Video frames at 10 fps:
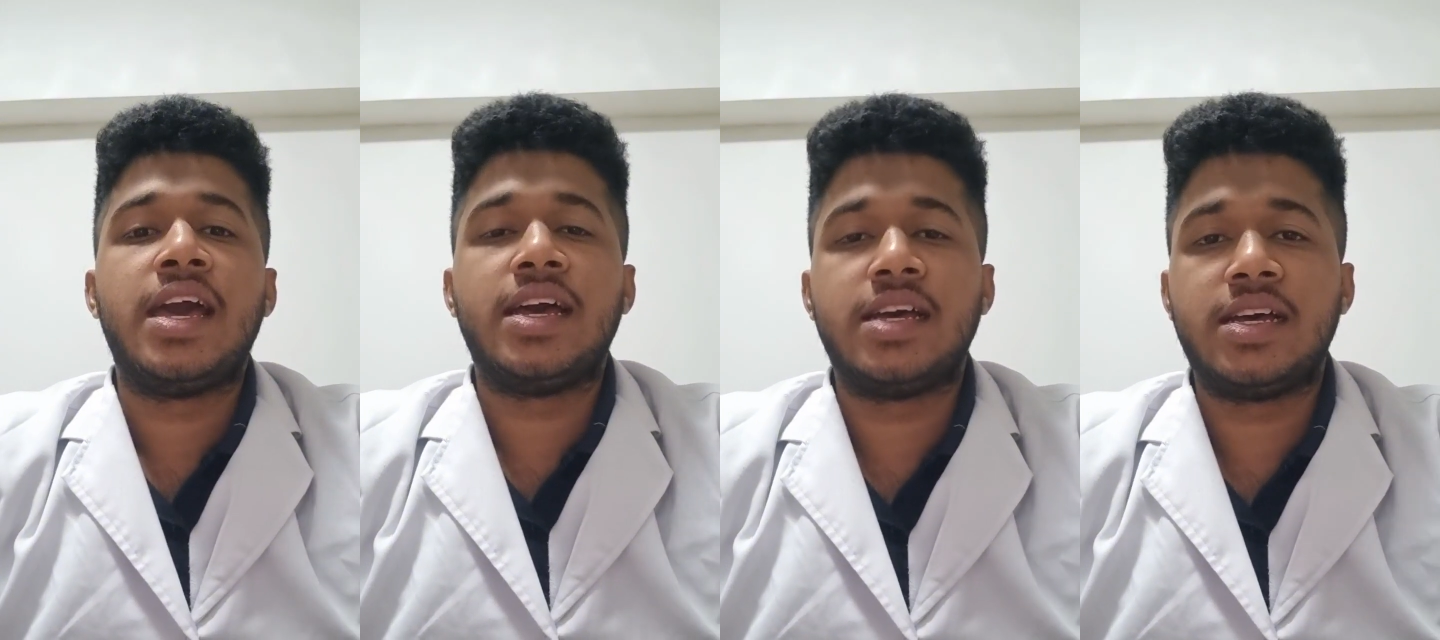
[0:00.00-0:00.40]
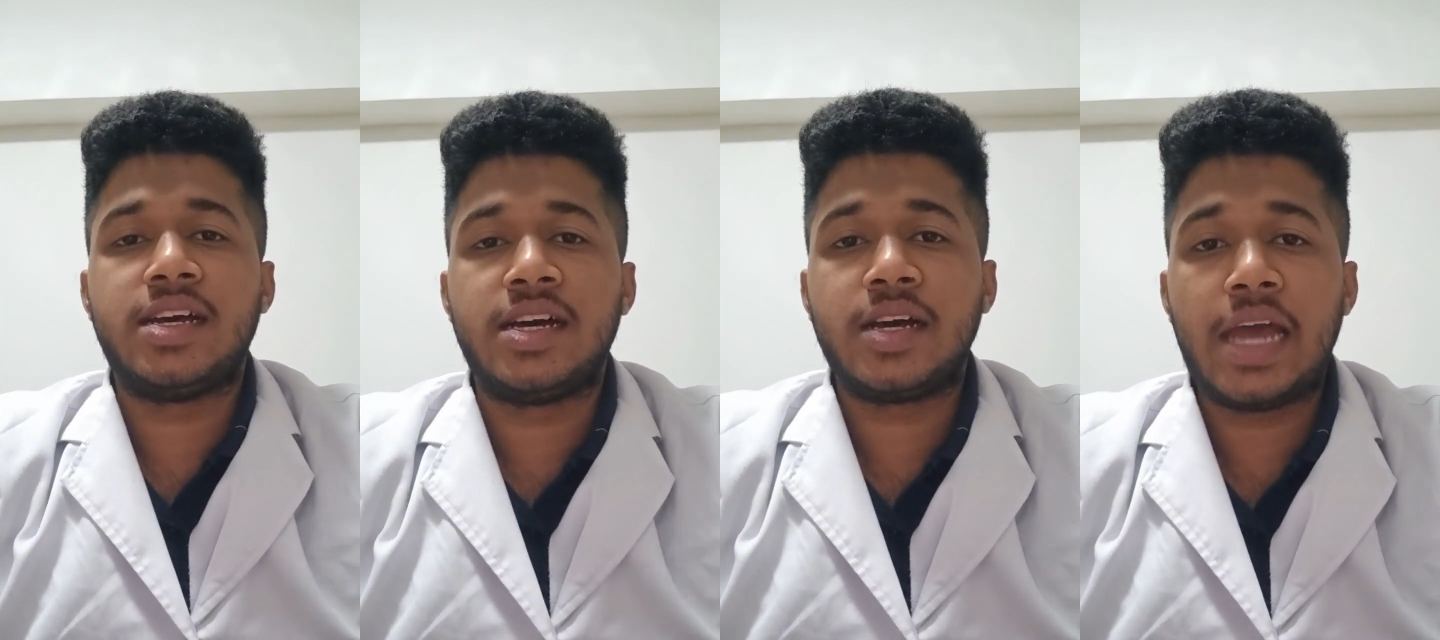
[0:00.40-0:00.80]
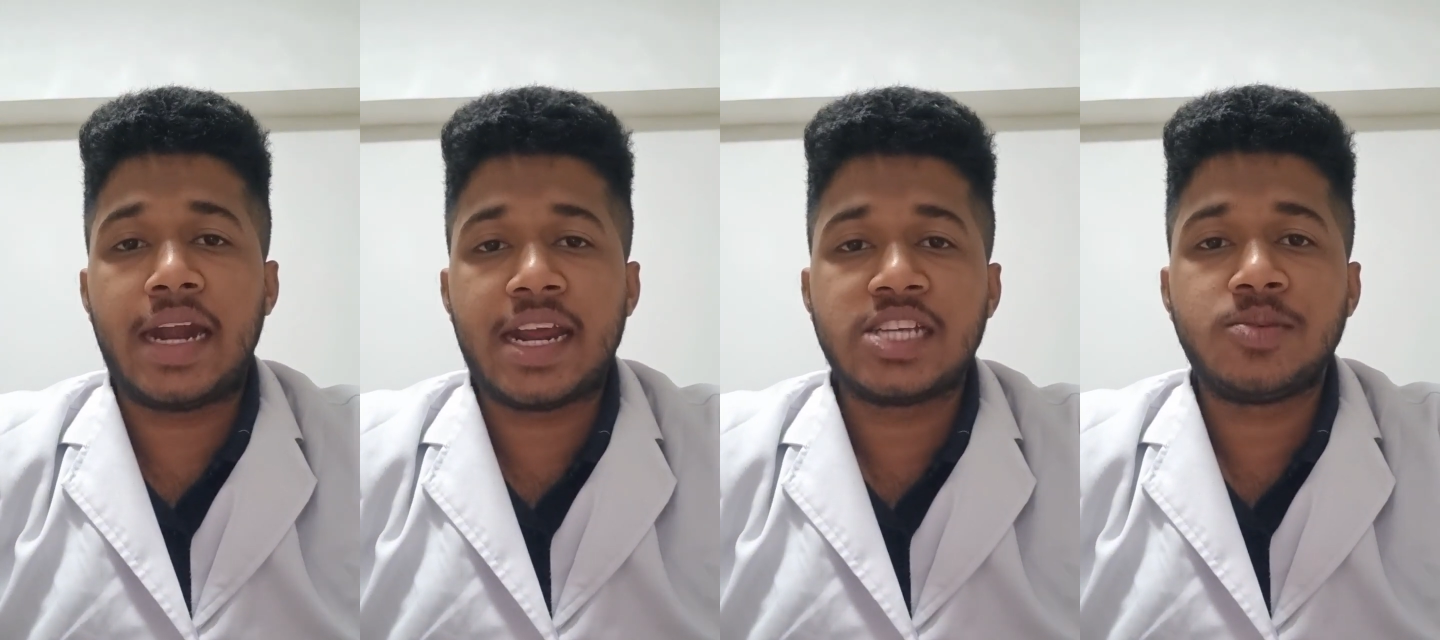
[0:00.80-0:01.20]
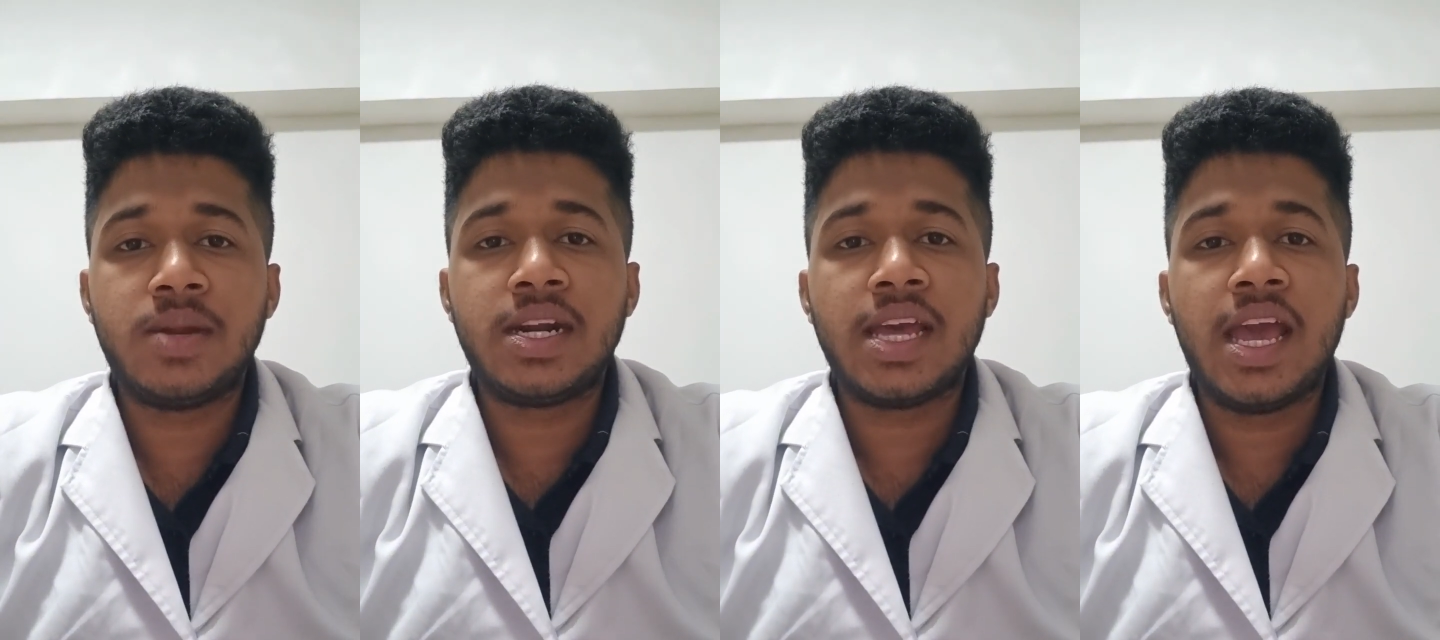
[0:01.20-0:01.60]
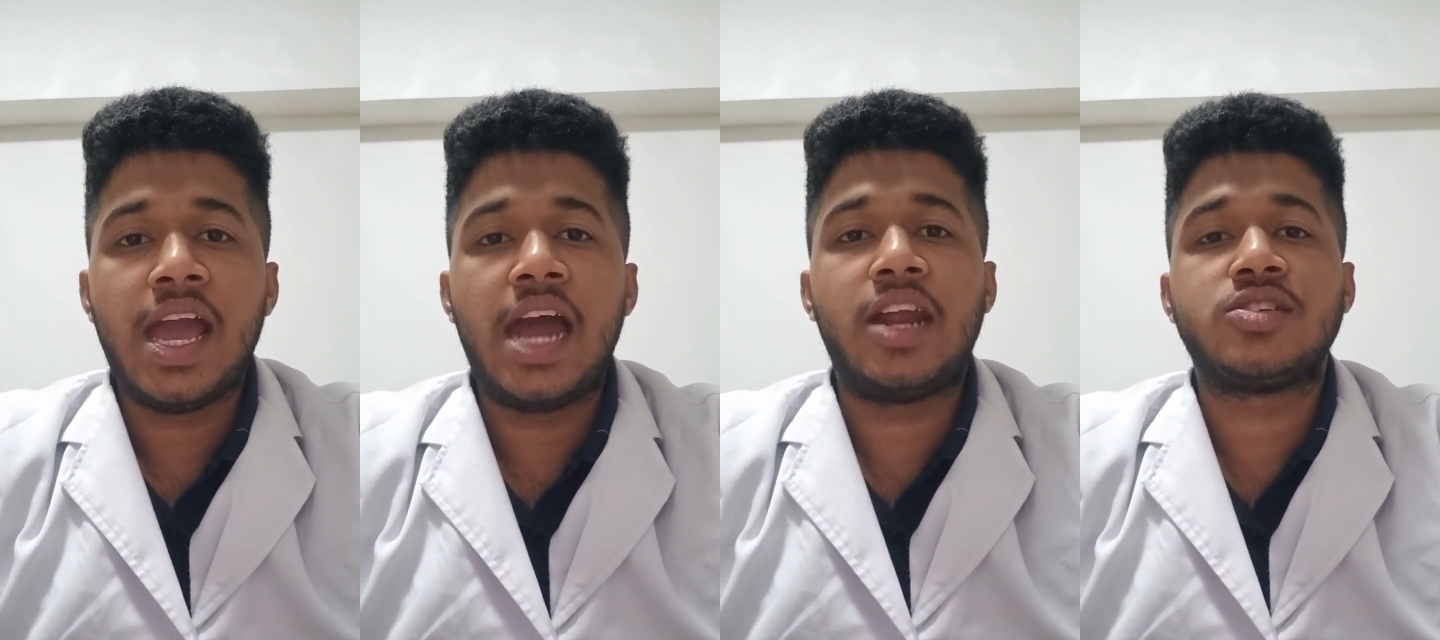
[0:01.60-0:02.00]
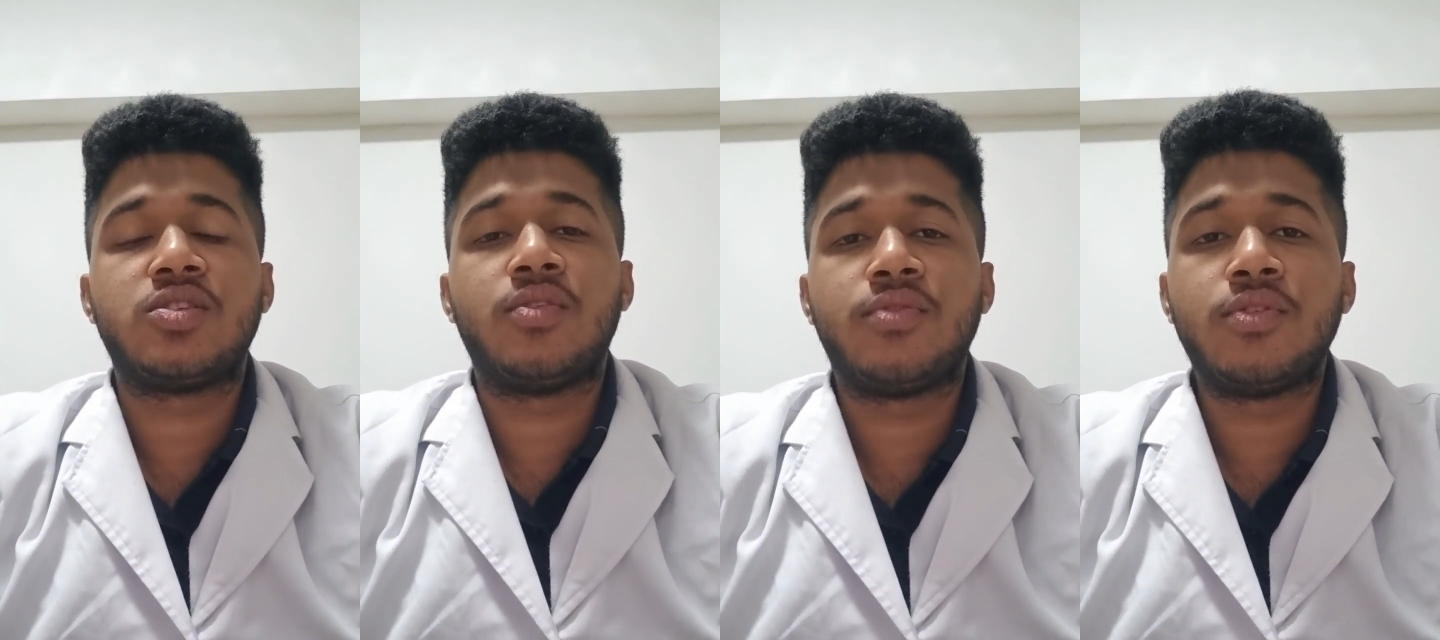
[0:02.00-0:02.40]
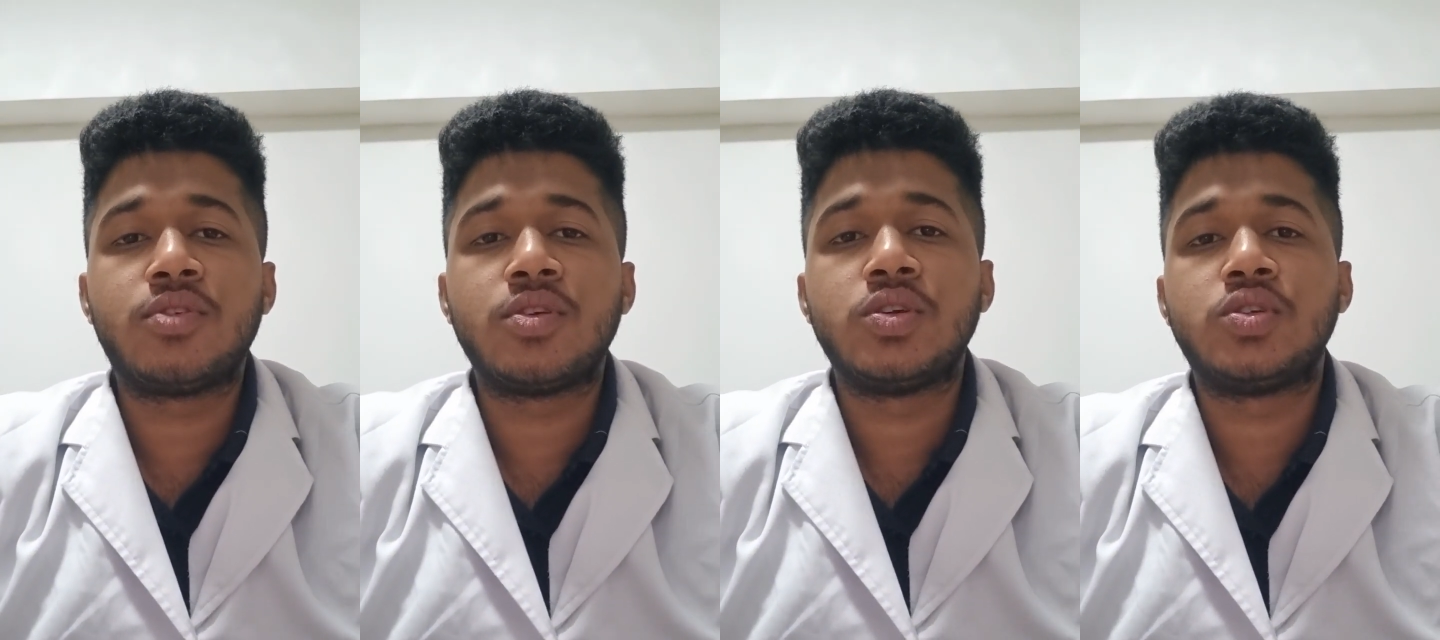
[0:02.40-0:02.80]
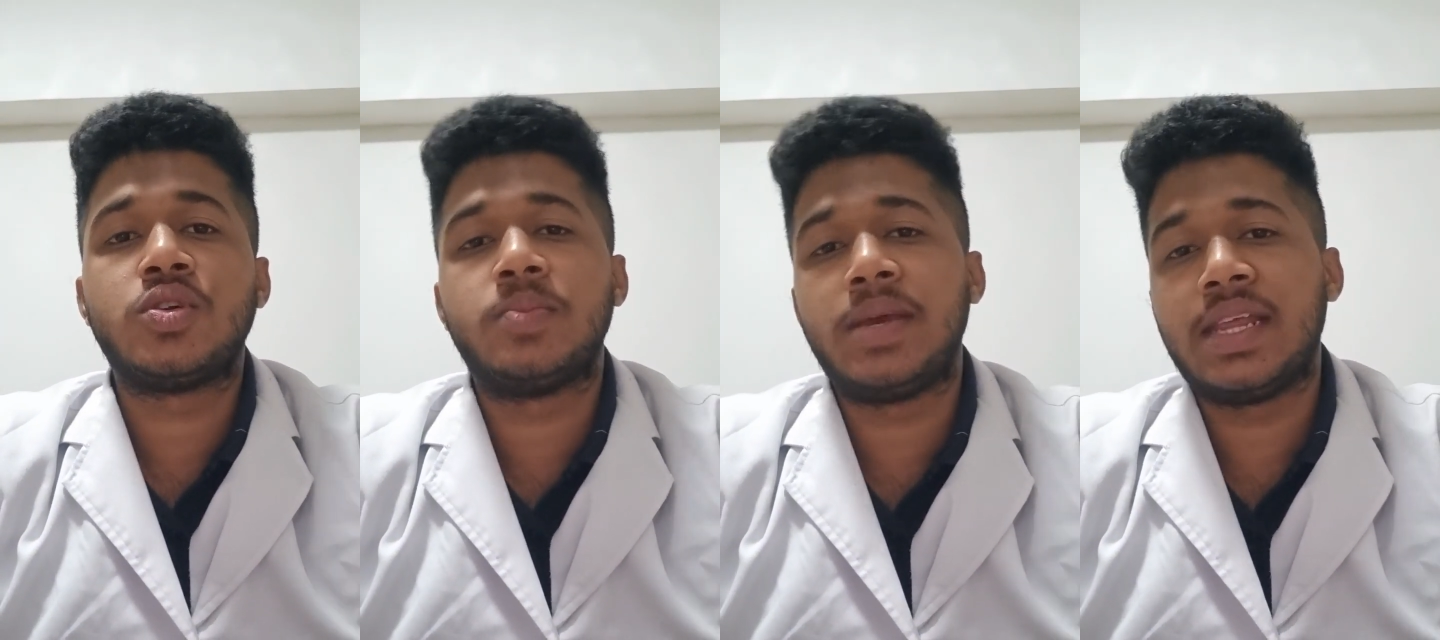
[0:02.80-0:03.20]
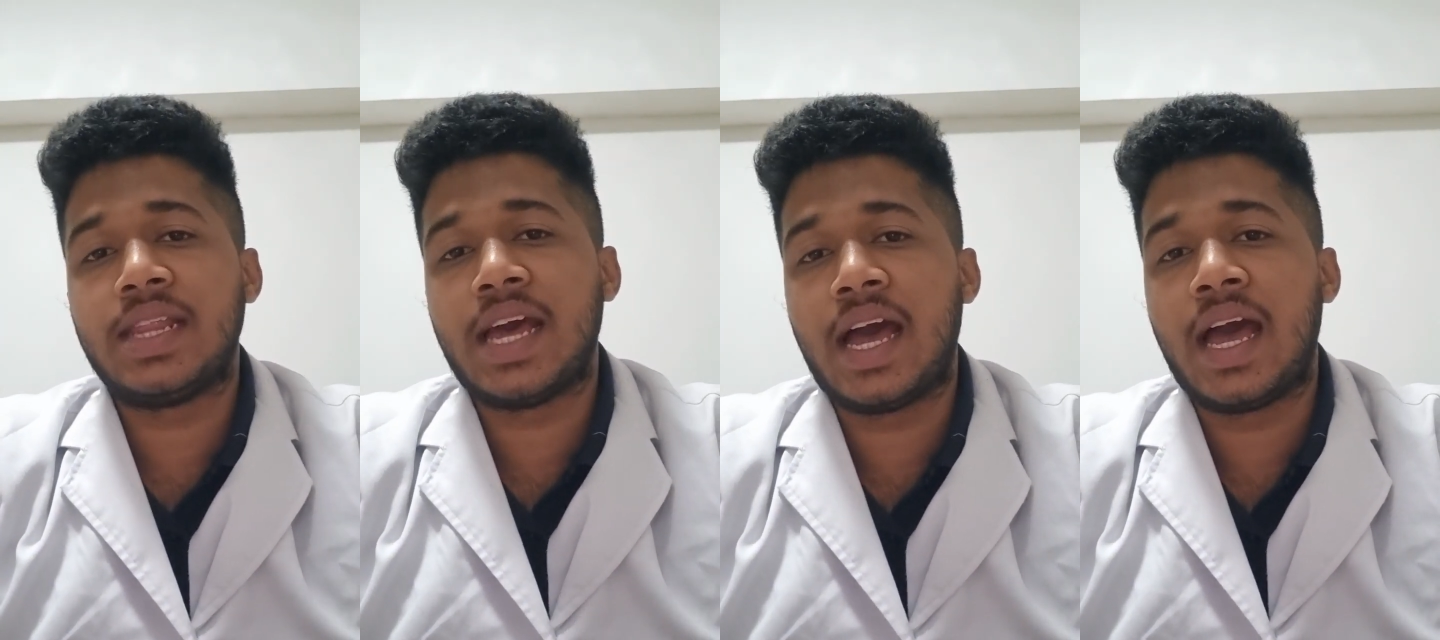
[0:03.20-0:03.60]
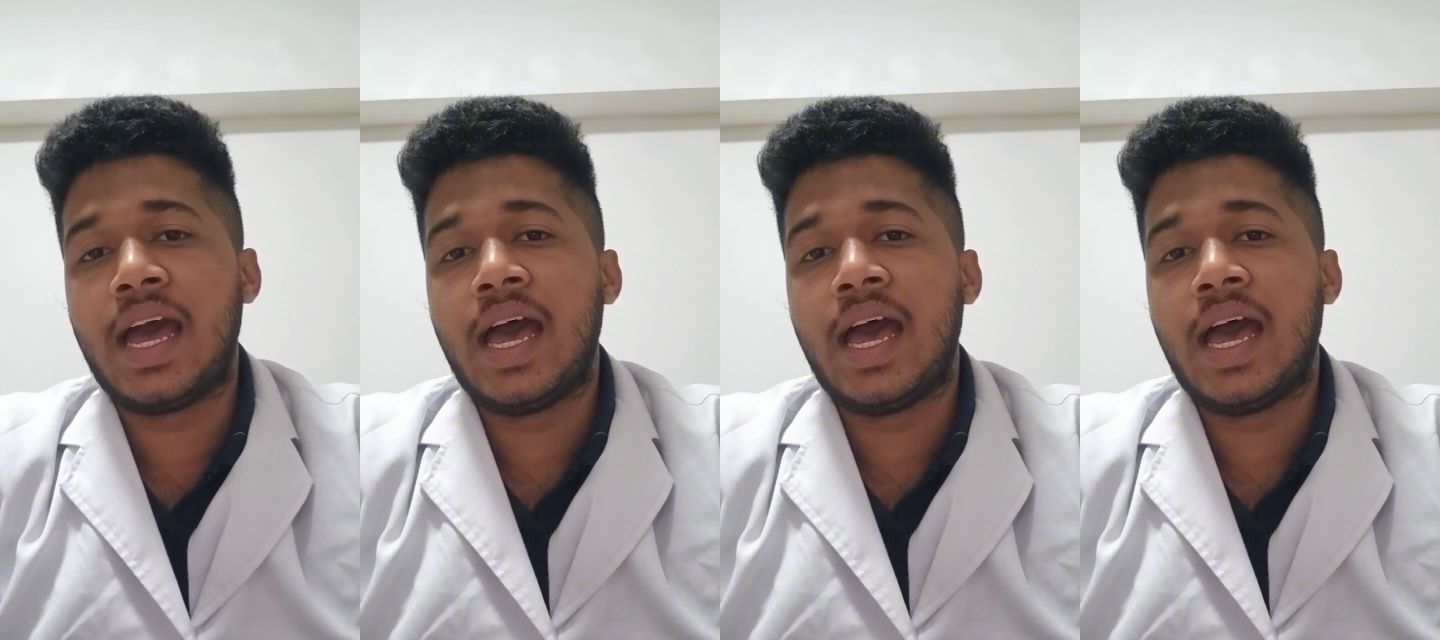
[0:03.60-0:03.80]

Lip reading: attachment, and also foot should be in the